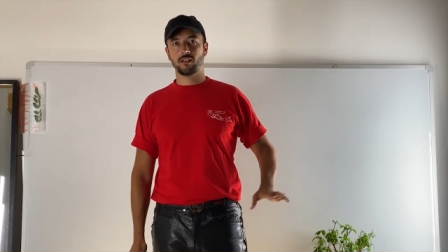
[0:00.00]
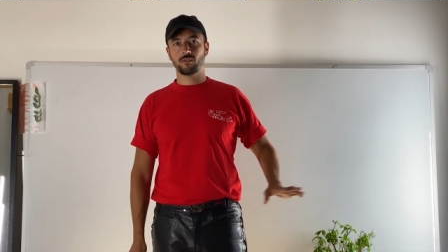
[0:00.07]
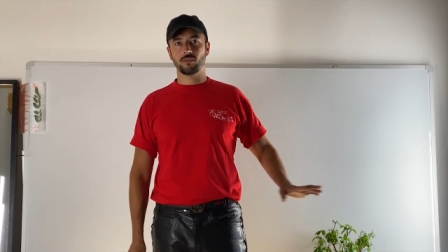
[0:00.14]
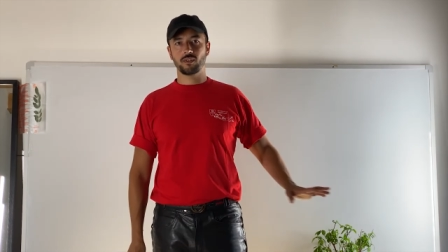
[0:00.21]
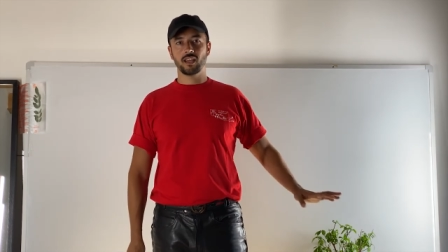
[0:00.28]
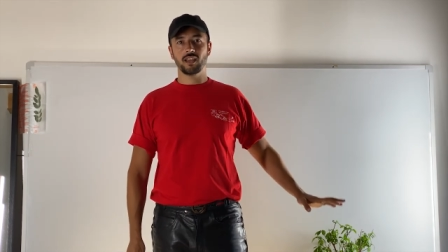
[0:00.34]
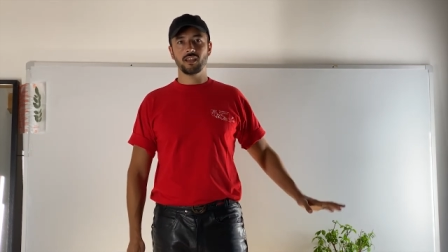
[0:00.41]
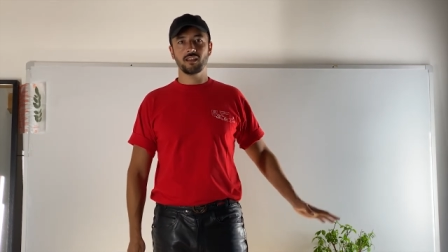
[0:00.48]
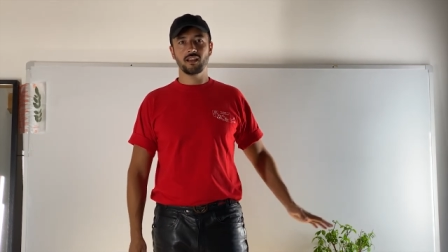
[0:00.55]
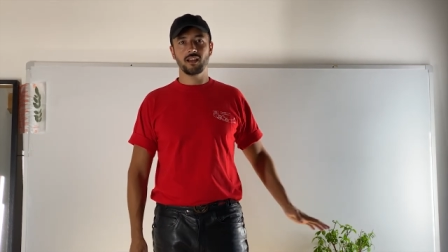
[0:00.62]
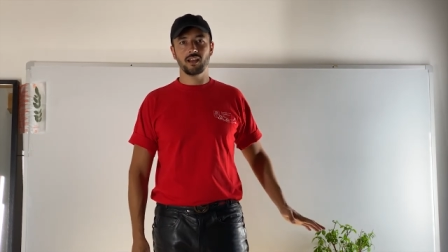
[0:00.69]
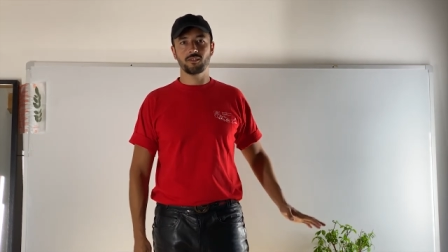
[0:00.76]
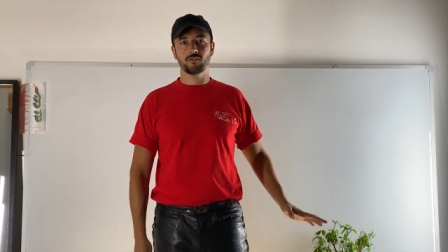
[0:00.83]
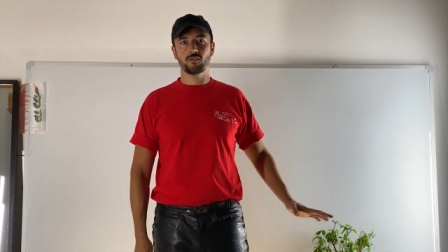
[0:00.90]
today
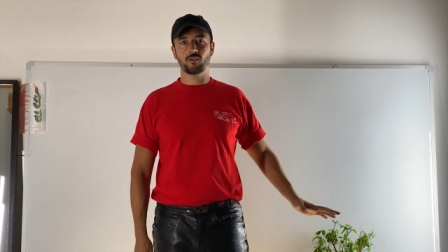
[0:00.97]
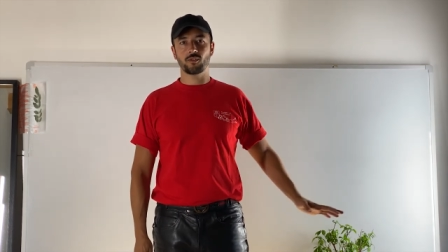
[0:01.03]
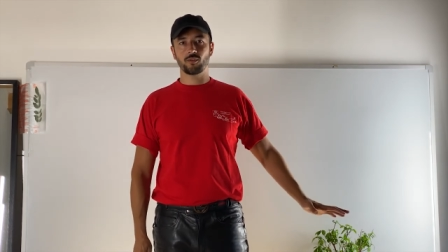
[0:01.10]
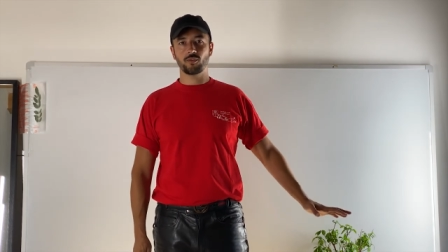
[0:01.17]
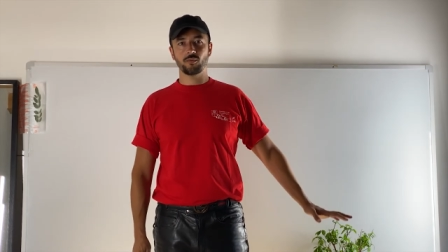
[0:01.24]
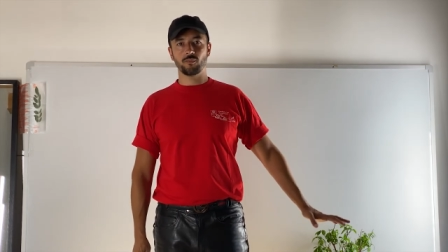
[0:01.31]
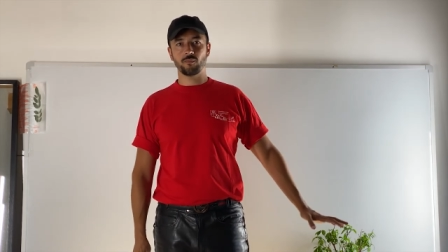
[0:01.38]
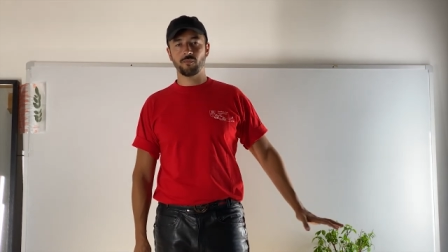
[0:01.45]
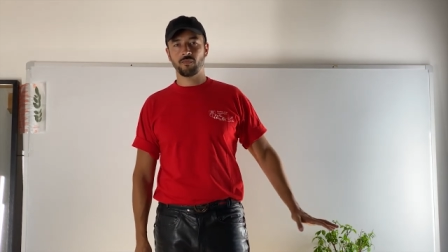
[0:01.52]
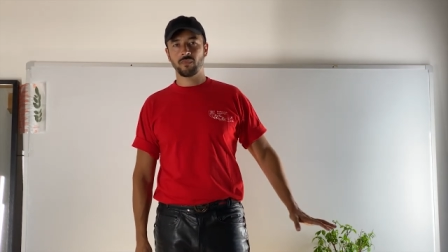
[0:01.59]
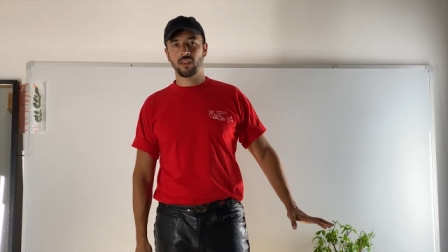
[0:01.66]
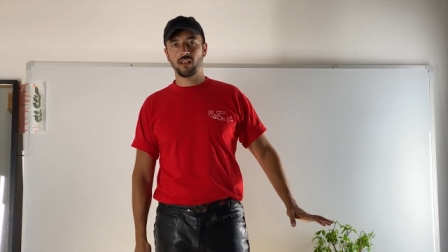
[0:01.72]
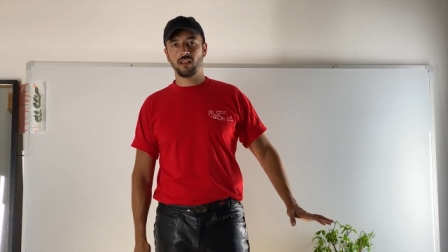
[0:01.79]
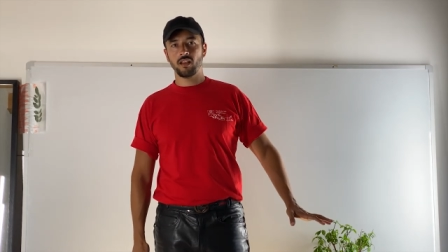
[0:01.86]
and for whom
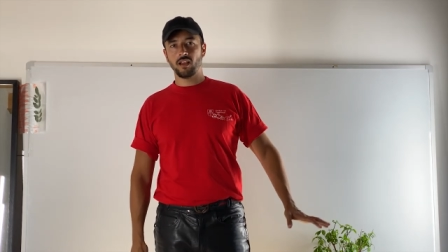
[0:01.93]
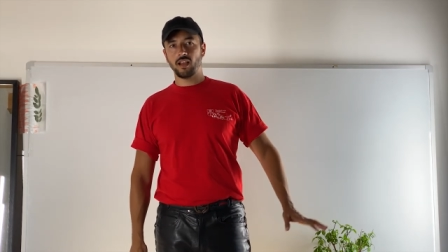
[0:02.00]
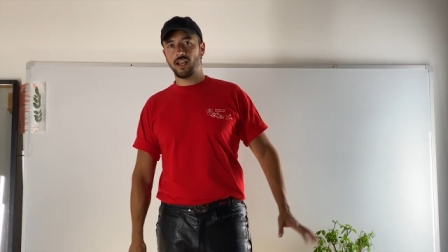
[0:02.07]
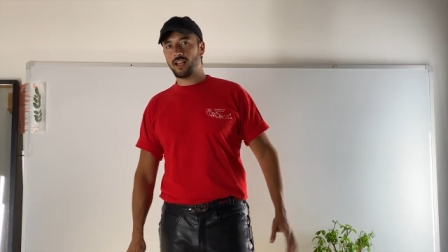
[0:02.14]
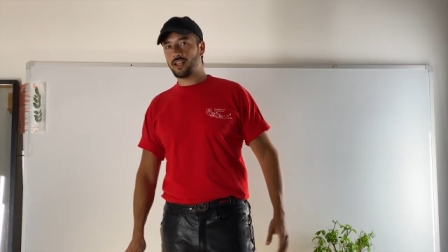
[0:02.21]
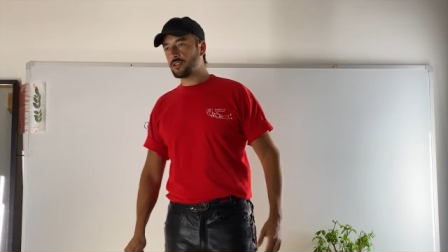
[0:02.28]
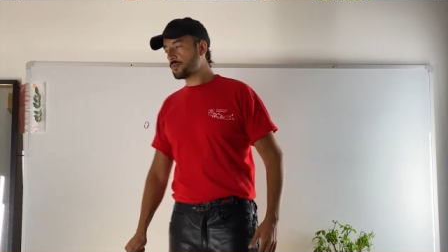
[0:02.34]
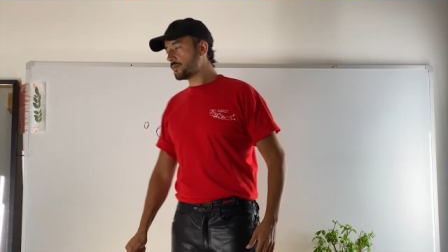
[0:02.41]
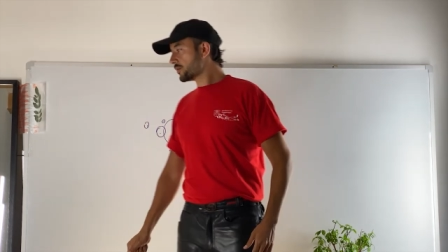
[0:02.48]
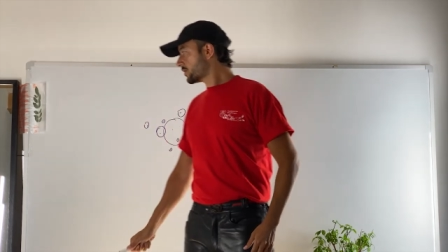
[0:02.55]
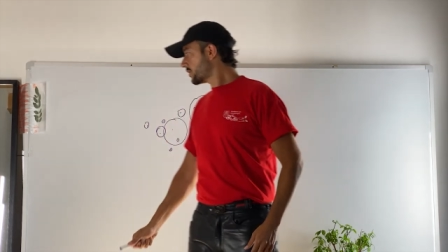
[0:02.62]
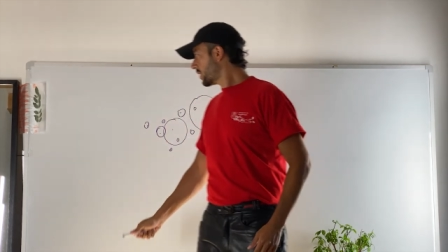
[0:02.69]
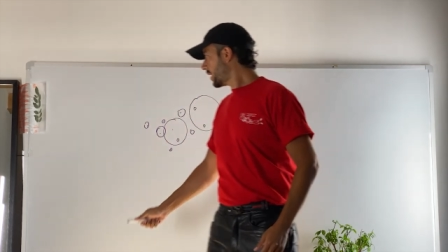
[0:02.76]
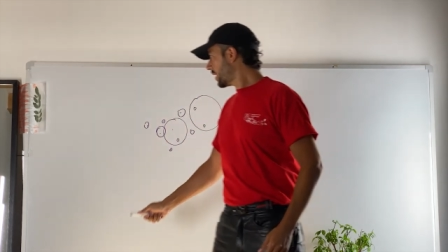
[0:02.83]
and you
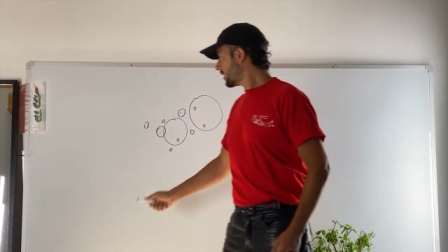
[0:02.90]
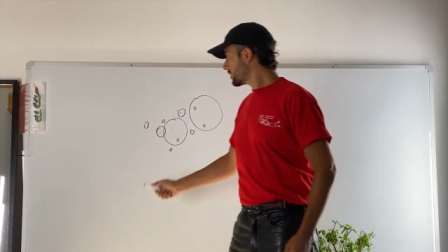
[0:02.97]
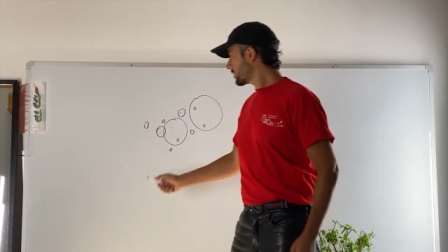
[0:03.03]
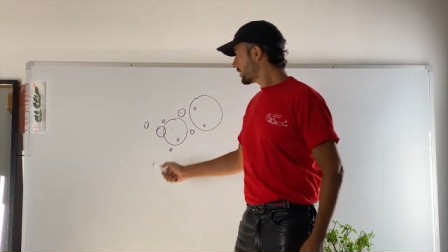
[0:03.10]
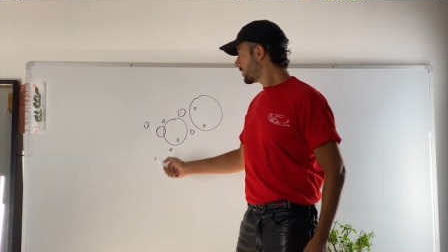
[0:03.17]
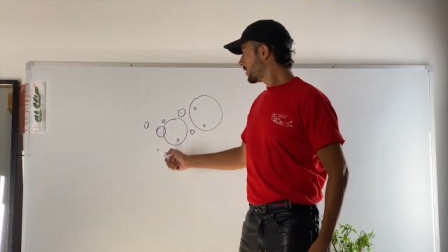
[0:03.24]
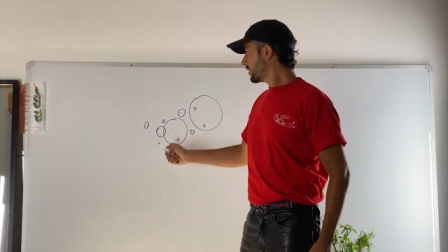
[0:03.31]
would ask